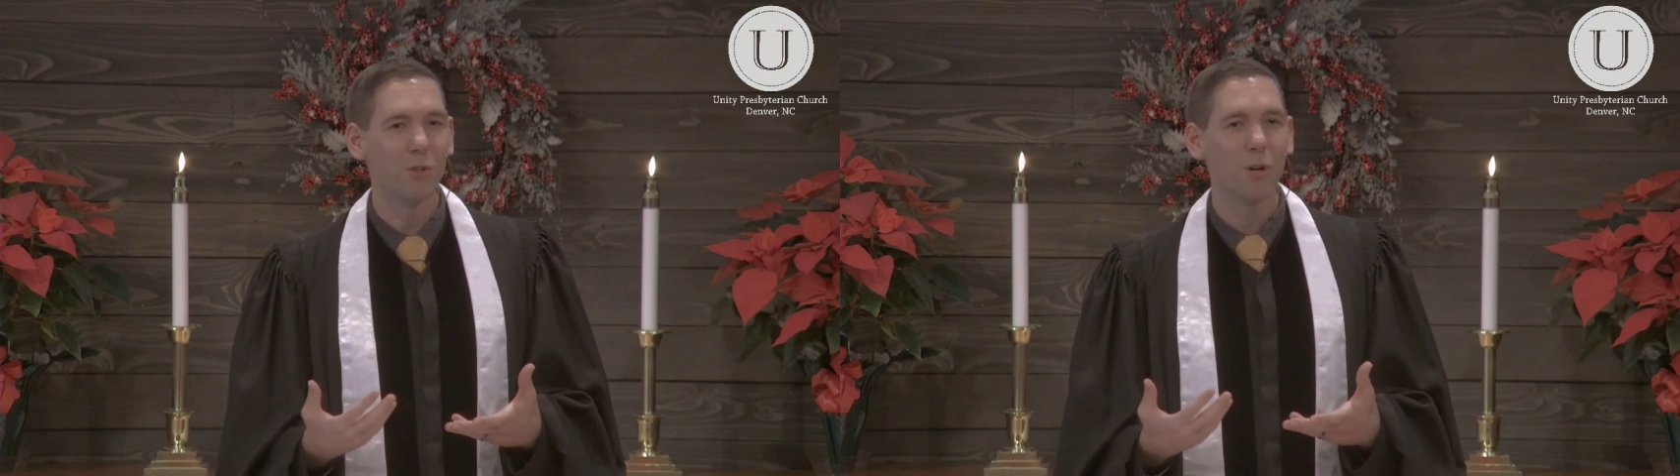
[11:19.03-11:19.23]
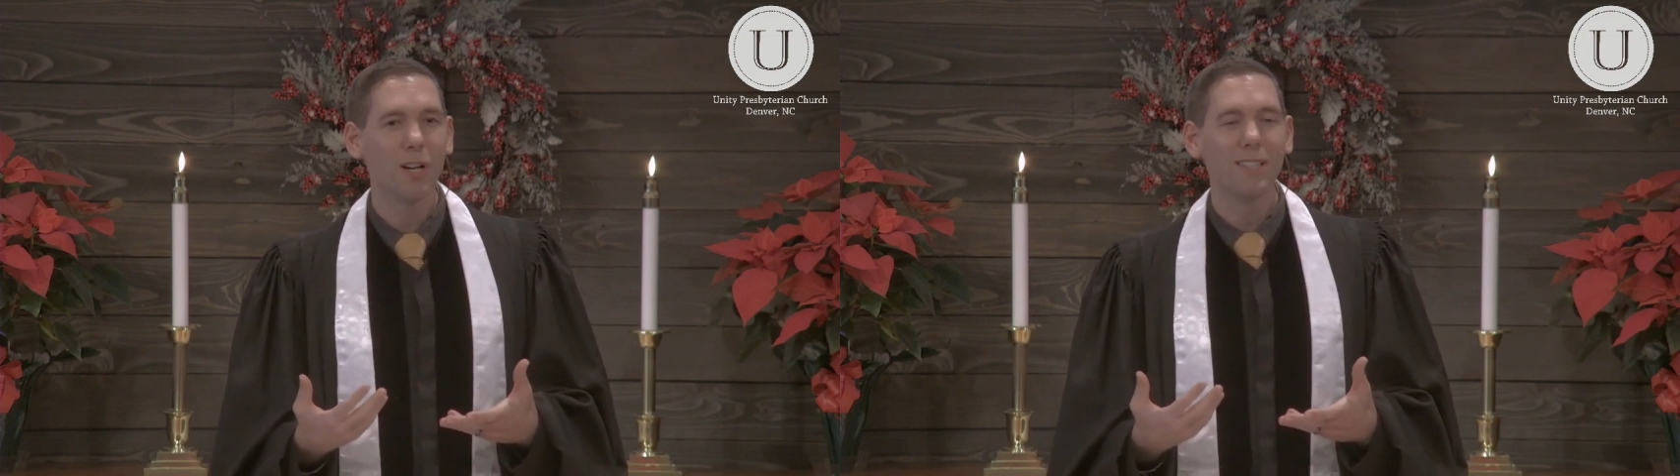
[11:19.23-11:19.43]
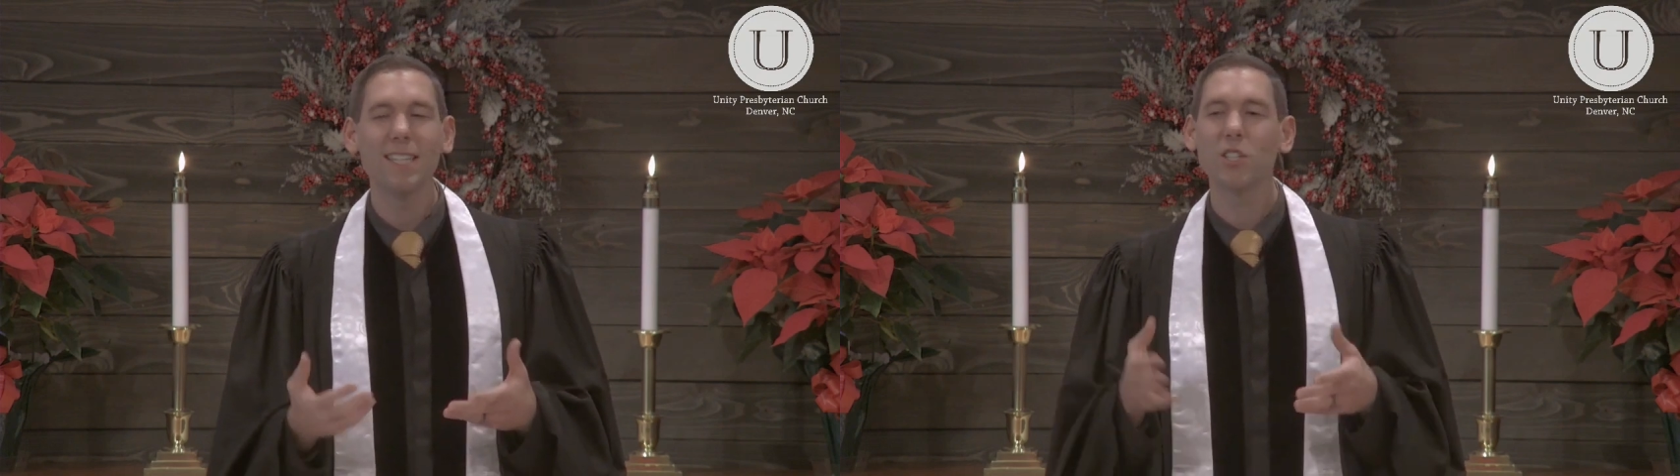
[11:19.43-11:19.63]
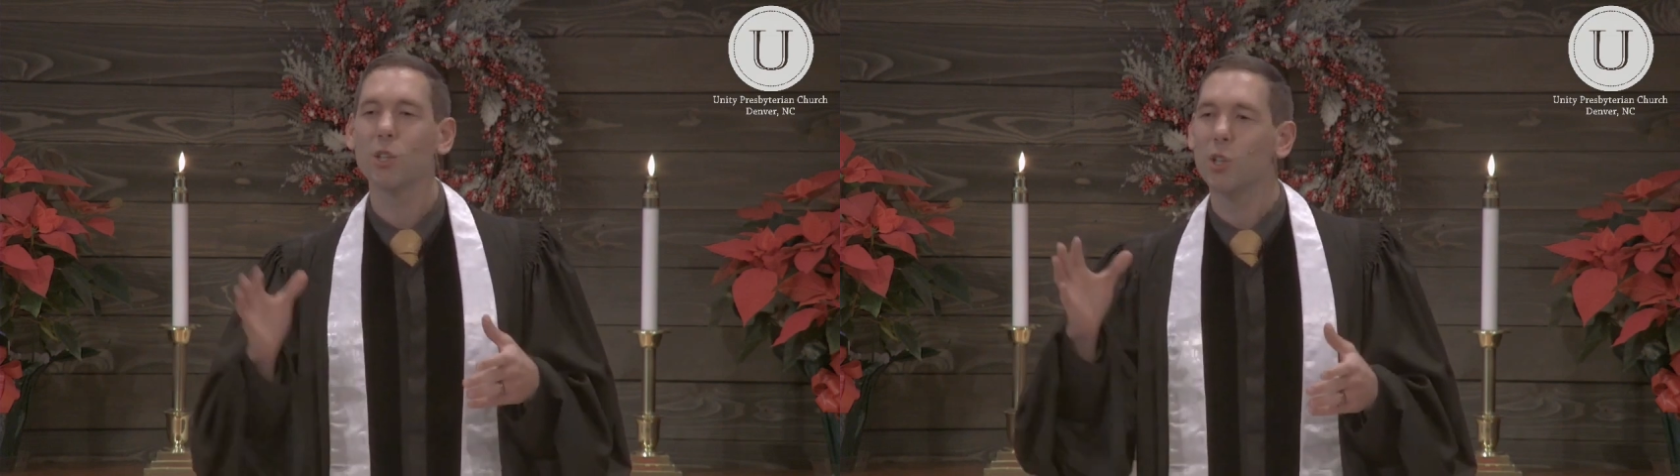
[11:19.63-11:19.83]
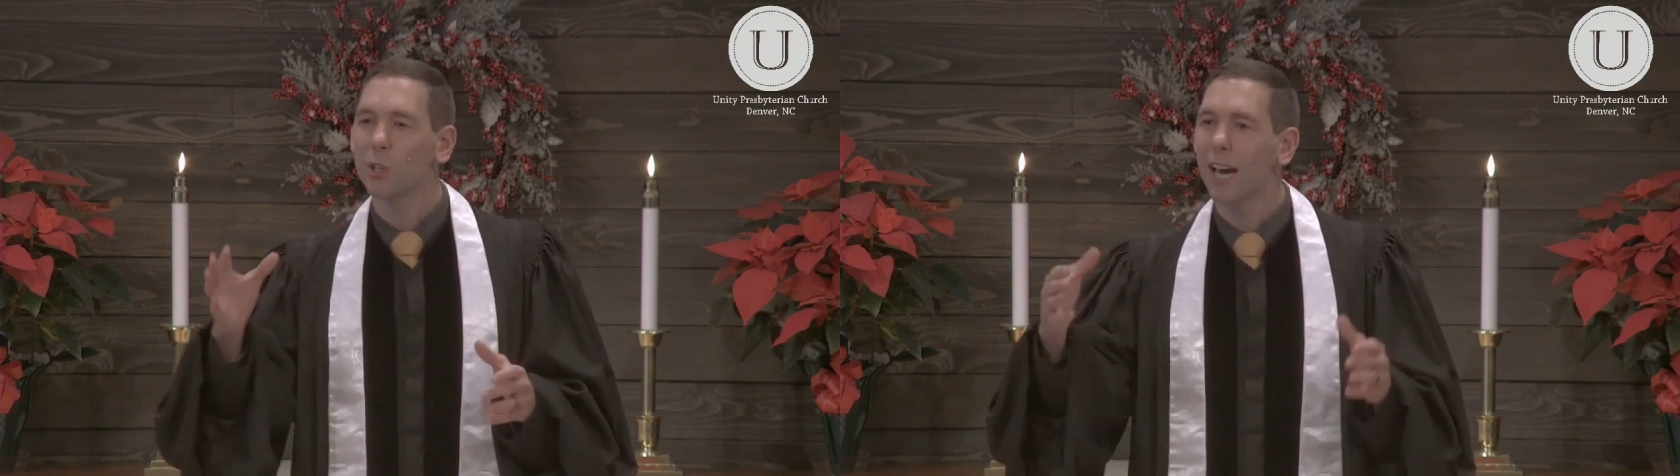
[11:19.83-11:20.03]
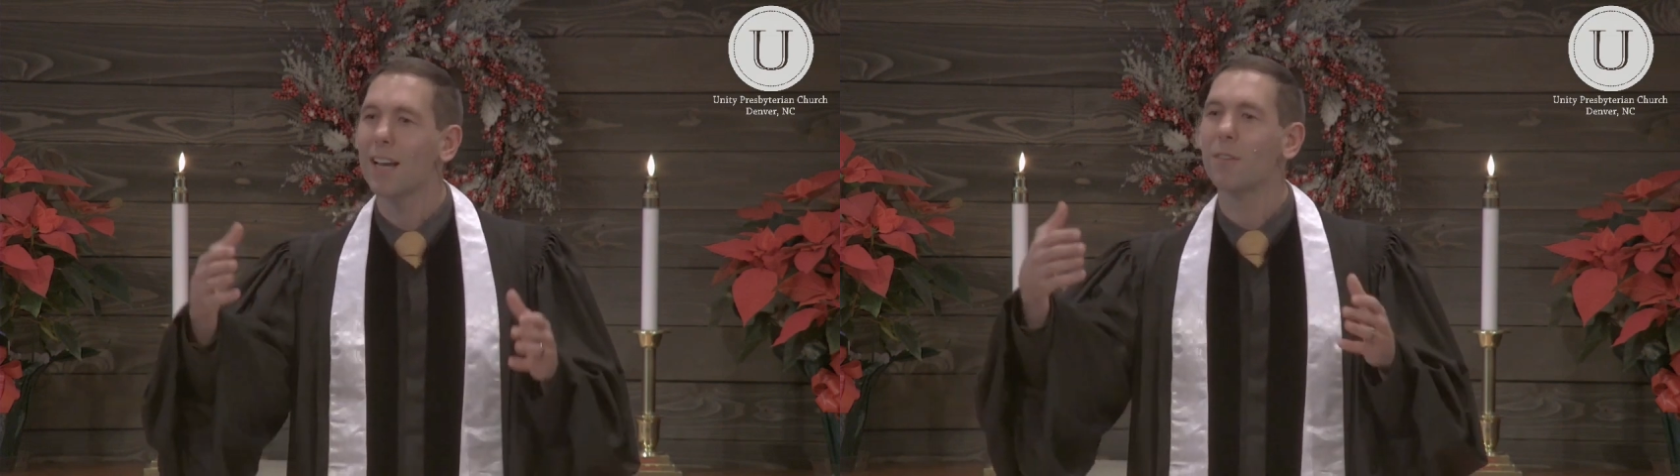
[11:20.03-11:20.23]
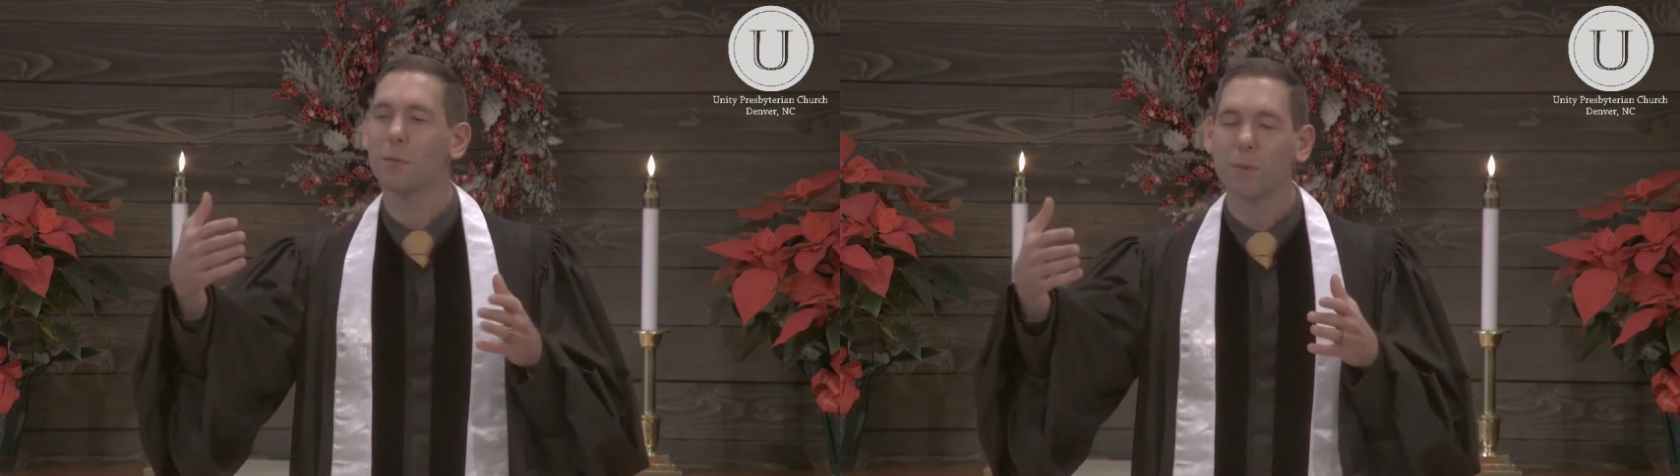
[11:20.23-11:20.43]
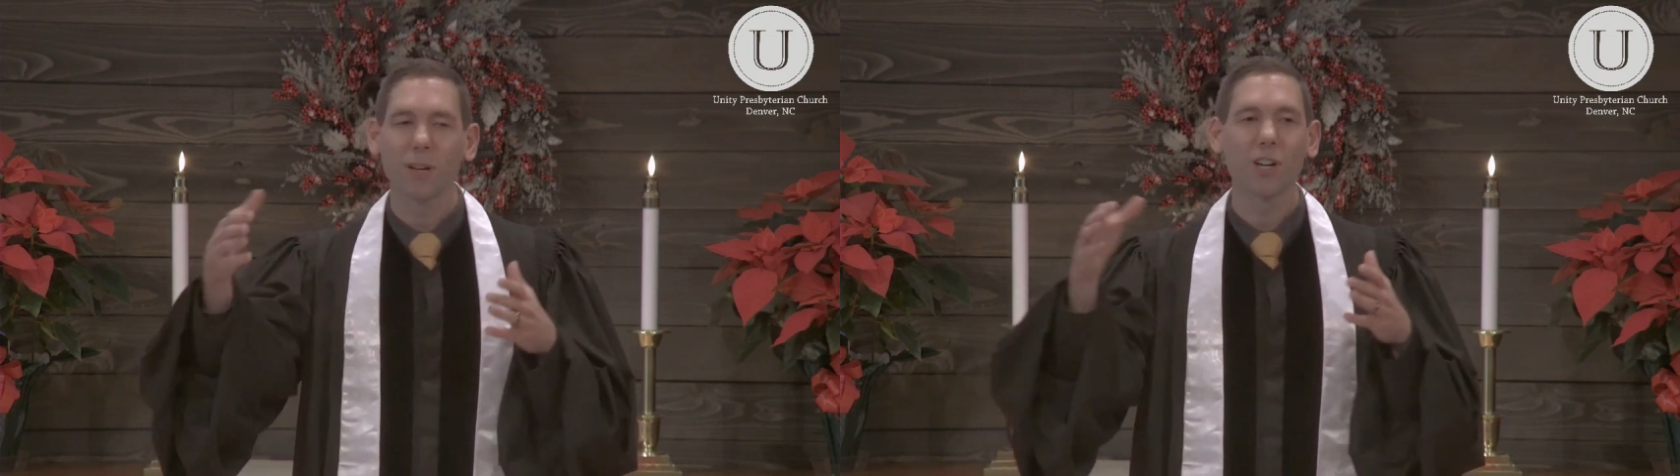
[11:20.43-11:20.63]
you need to look at it
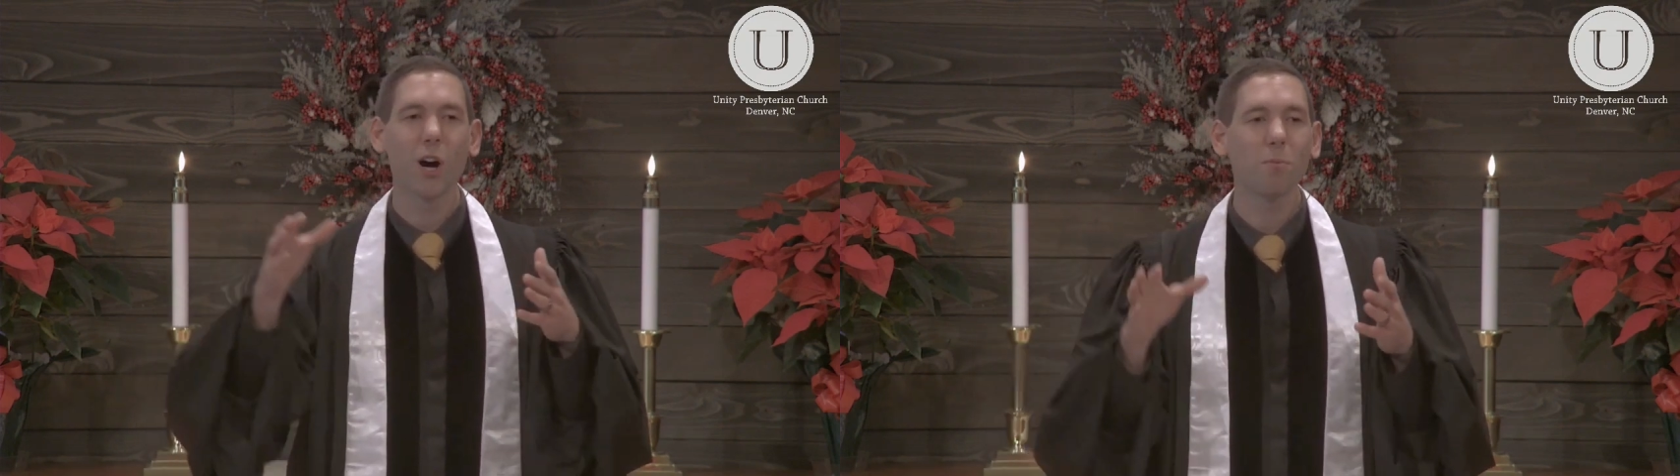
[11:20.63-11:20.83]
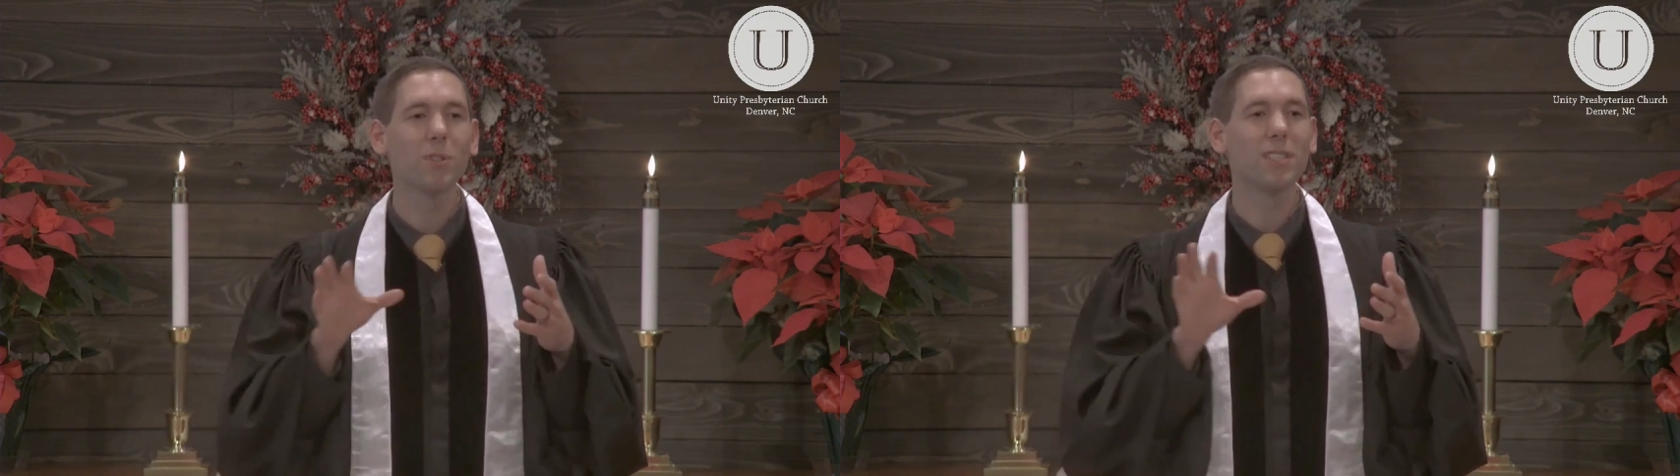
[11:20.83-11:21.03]
from a couple